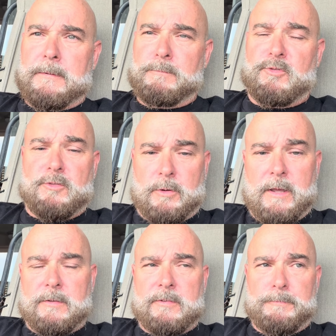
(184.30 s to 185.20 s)

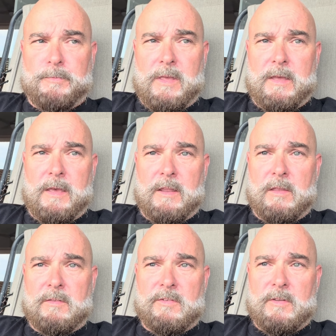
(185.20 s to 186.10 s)
stress,
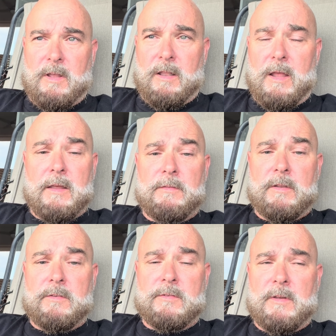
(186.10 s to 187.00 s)
and a lot of
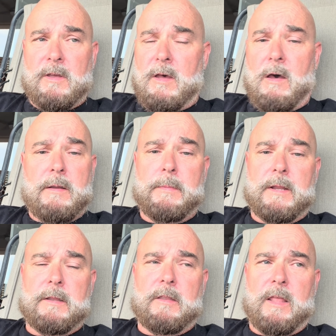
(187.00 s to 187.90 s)
it's
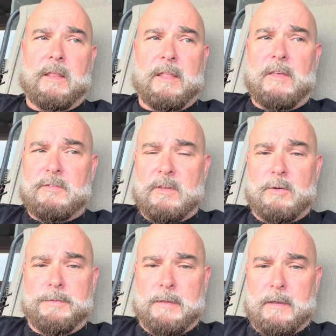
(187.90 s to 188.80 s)
automated, and that's the
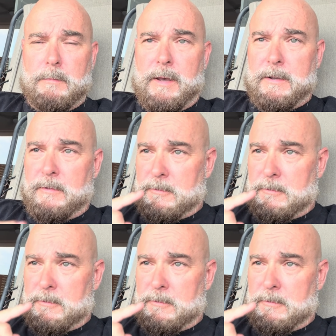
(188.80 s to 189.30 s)
good thing about it.